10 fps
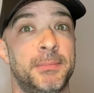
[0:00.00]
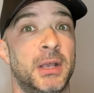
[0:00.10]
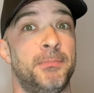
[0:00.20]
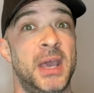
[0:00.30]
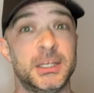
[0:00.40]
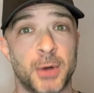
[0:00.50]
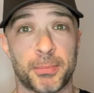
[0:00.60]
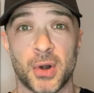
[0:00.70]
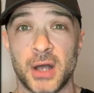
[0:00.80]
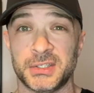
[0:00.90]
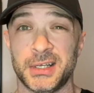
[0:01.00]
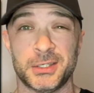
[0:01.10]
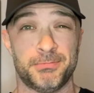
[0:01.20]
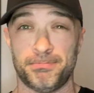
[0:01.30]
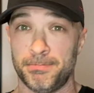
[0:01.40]
pick baseball
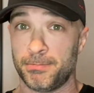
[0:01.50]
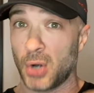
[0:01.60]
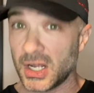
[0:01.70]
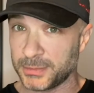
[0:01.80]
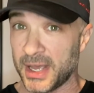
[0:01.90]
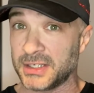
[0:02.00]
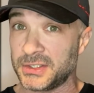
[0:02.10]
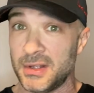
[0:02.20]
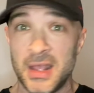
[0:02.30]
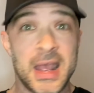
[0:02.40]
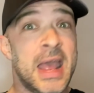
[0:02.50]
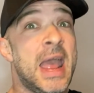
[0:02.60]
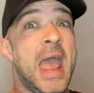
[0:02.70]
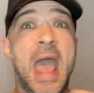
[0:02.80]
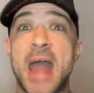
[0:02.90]
prospects, prospects
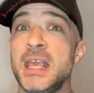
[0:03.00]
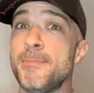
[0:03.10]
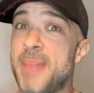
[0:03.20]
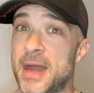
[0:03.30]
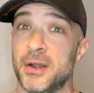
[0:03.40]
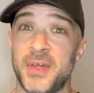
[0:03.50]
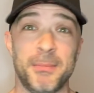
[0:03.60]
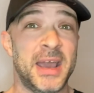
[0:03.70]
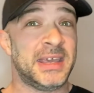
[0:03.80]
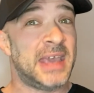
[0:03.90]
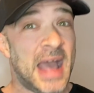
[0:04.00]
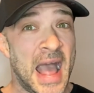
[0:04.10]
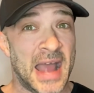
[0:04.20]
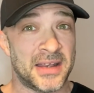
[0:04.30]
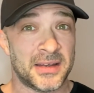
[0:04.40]
any better than my
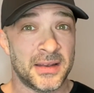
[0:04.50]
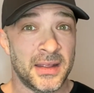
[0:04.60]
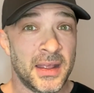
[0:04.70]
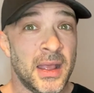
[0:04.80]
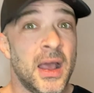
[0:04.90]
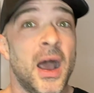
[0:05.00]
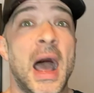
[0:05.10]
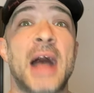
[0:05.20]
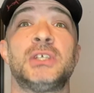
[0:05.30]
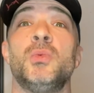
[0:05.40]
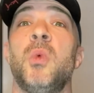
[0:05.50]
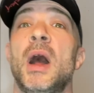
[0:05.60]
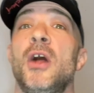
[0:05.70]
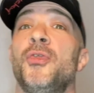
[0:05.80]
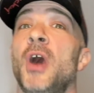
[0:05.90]
cat, as
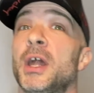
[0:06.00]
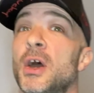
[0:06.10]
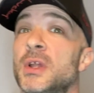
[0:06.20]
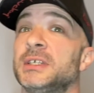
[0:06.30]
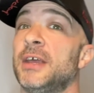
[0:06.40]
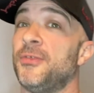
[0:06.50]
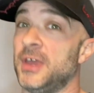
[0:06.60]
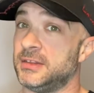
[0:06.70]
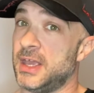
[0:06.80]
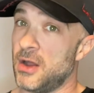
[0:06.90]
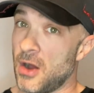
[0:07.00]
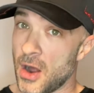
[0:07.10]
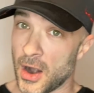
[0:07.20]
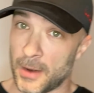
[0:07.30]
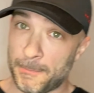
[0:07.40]
well thought out as I think they
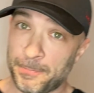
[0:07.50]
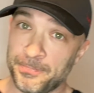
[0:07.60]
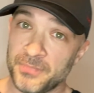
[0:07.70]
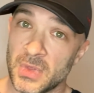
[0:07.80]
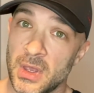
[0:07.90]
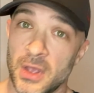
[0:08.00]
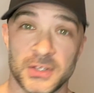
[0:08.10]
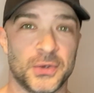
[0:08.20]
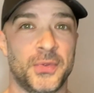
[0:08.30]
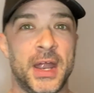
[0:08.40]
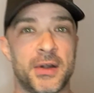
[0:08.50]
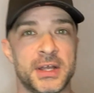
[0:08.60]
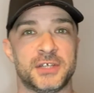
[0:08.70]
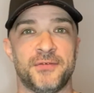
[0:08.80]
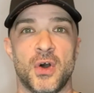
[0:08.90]
are. So there it
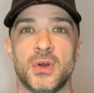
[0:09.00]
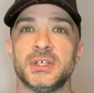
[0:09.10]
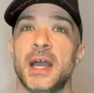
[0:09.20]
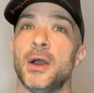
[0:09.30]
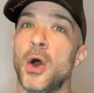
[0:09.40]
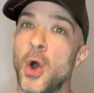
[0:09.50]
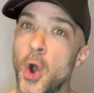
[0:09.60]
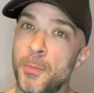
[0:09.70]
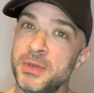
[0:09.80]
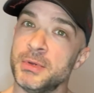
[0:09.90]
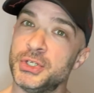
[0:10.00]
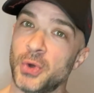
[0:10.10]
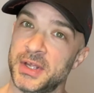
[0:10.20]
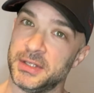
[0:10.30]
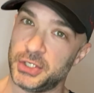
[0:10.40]
is, folks. I hope you
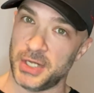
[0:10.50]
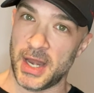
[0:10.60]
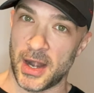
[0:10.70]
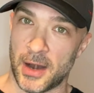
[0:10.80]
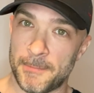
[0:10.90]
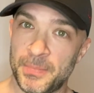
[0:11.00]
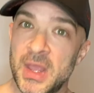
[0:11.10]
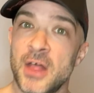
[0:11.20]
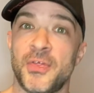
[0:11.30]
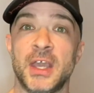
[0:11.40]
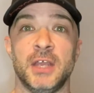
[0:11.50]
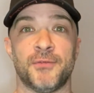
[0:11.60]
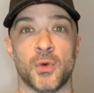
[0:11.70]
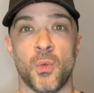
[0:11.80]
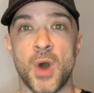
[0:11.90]
enjoyed the share. Thank you
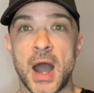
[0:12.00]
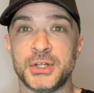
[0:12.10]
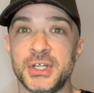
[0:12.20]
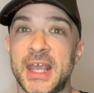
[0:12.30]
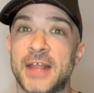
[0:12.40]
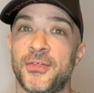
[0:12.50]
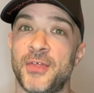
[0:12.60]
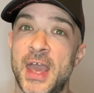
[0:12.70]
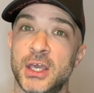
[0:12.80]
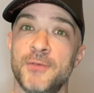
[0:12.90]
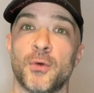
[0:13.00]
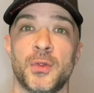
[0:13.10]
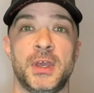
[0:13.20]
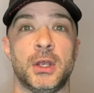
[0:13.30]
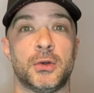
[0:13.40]
for watching and thank you for
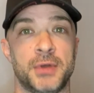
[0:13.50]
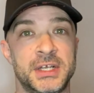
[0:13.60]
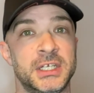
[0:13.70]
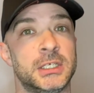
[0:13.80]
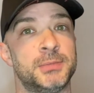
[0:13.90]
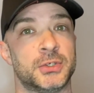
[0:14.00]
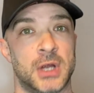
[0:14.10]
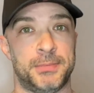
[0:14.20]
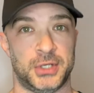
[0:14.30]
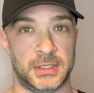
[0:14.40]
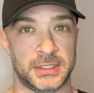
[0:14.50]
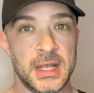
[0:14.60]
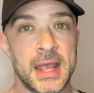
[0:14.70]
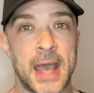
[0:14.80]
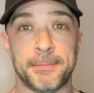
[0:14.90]
the increasing subscriptions.
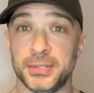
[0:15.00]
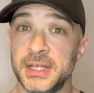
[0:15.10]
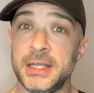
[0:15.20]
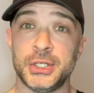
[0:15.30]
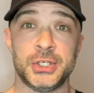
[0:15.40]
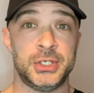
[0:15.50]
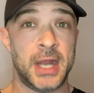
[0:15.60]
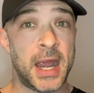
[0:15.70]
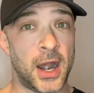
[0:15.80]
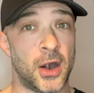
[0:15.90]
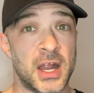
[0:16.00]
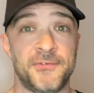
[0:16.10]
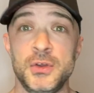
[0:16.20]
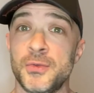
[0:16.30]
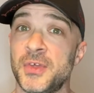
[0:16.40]
And please share if
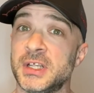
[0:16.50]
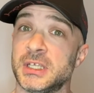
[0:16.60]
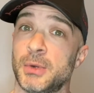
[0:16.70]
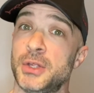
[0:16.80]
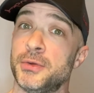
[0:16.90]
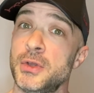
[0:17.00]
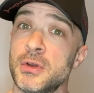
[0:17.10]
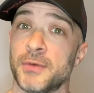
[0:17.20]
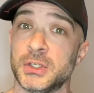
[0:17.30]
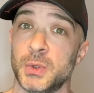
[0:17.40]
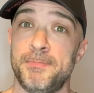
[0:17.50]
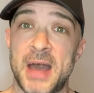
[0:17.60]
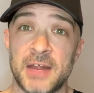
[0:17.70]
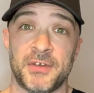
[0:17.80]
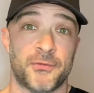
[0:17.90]
you think someone in your universe would
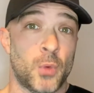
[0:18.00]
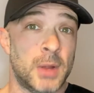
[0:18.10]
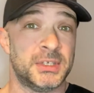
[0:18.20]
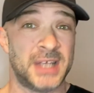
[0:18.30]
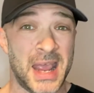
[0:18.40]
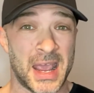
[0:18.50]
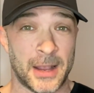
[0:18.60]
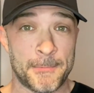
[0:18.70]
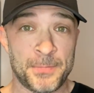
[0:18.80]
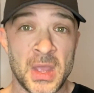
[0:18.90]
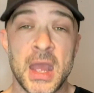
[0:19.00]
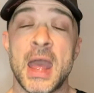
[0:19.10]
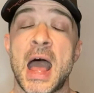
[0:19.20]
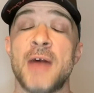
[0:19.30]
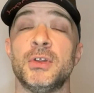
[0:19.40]
benefit from what I'm saying.
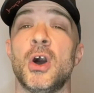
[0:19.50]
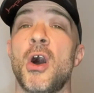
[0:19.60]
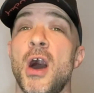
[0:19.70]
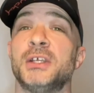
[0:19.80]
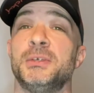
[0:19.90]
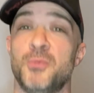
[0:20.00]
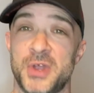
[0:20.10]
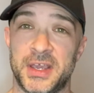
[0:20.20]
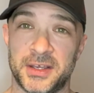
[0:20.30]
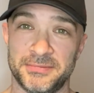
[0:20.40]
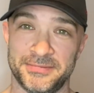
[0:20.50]
Have an awesome week.